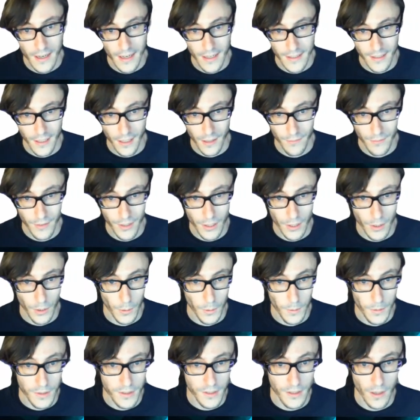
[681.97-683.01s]
is over the
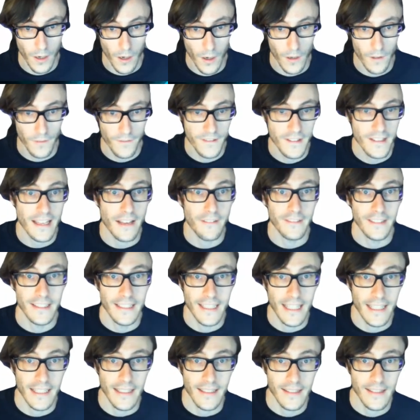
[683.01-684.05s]
course of 7
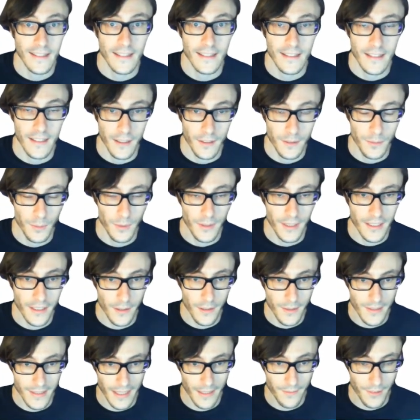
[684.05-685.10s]
days. So what they
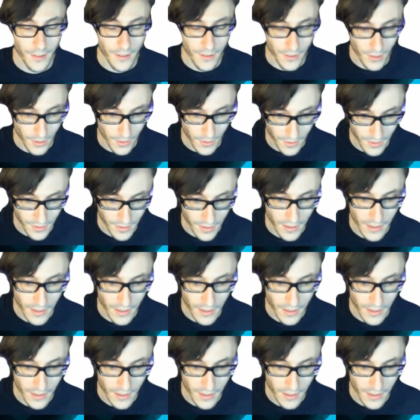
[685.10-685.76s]
do is they have the dogs